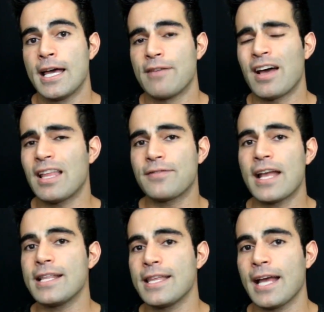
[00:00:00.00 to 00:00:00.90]
if I left
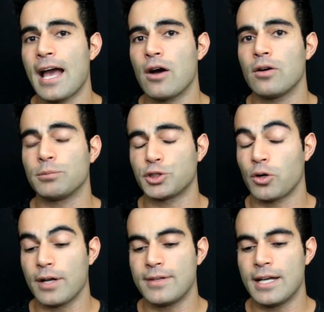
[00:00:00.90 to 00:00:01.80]
anything out, I'm
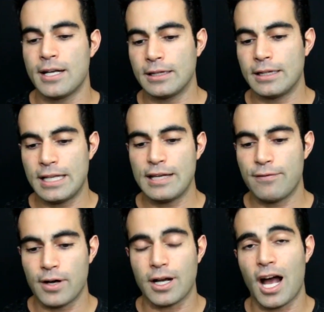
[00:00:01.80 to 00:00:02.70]
sure I did,
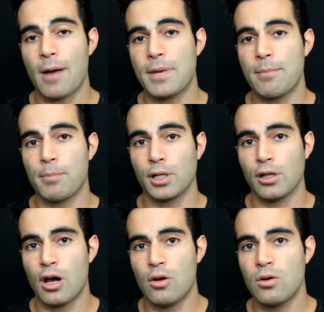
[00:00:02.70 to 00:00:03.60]
leave a comment
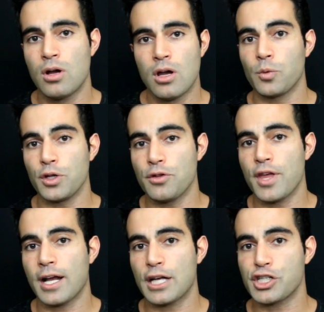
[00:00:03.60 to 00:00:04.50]
below what you
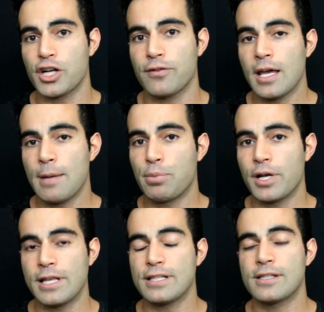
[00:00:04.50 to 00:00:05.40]
think I should have
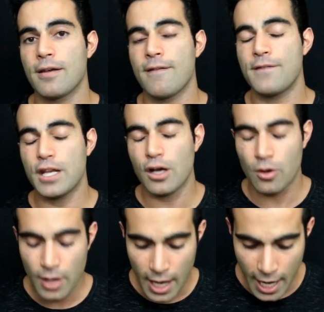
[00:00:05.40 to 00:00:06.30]
input in this
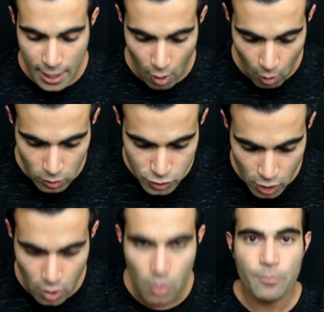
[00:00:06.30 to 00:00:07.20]
video. And
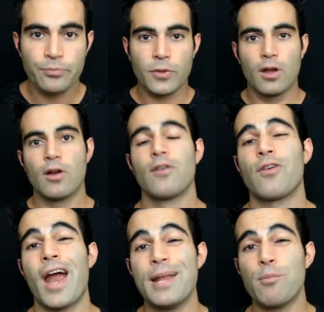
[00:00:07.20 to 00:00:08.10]
also,
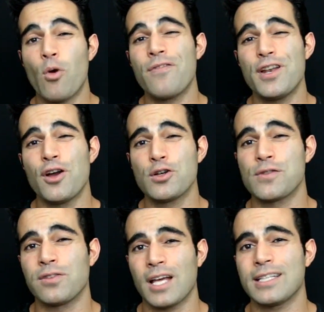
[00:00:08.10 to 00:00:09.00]
for any more videos,
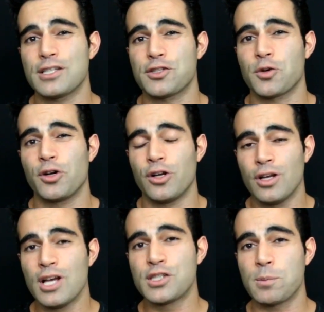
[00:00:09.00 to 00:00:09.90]
if you like this tutorial,
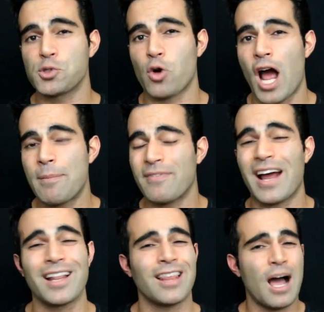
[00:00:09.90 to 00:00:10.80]
subscribe. I've
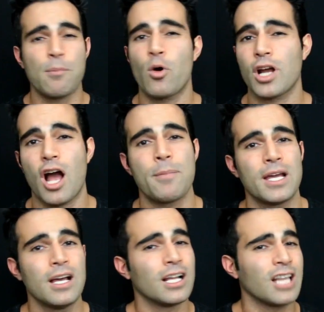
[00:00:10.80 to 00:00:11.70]
got a lot more
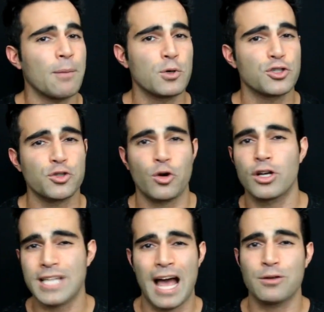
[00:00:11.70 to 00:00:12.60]
coming, a lot more
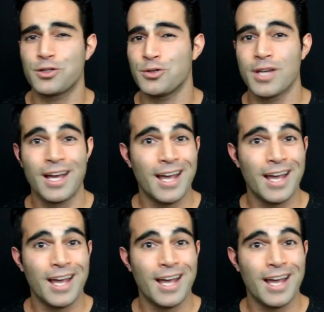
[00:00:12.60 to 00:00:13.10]
tutorials, how-tos,